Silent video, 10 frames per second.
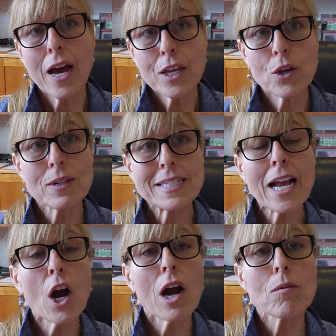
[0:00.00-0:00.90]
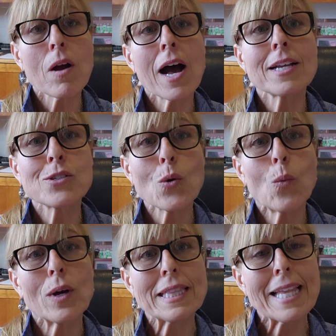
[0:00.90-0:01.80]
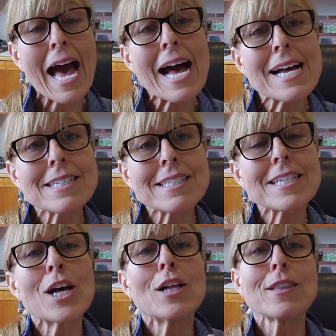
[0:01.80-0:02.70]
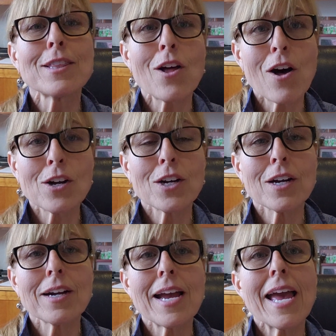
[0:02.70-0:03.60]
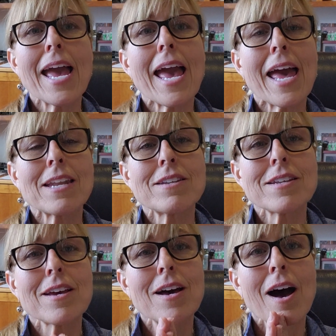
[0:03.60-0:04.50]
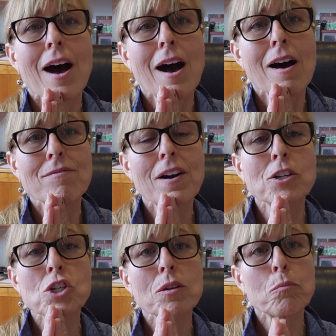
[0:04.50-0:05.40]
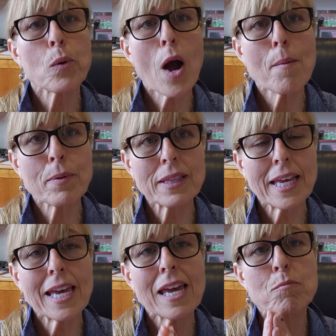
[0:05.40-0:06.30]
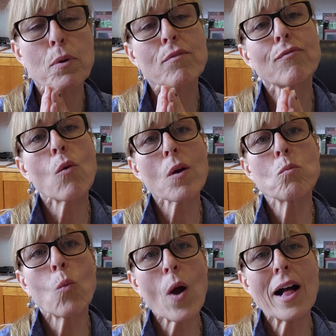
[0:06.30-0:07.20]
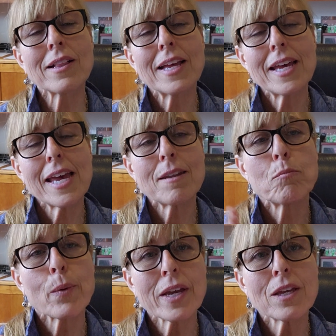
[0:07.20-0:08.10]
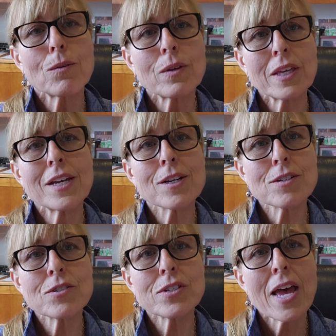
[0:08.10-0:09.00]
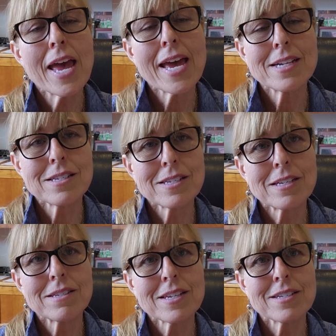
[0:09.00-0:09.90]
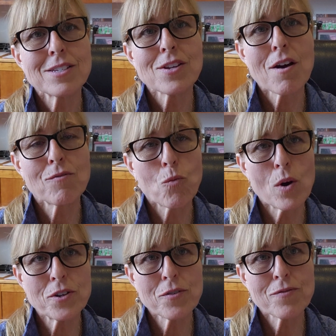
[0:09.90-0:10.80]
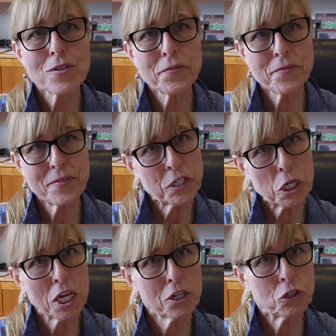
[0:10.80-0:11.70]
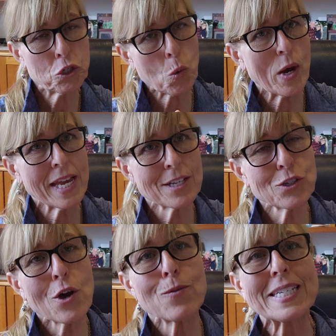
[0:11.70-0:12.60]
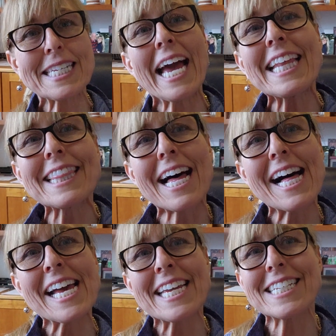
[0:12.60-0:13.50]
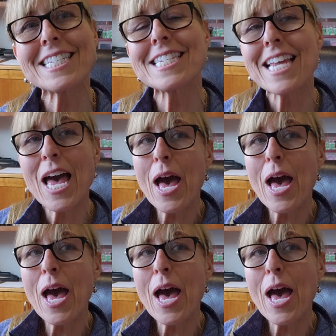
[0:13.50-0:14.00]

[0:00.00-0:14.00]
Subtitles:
your Tenkara rods will last longer and function properly and perform well and bring you years and seasons of wonderful fishing joy. So tight lines,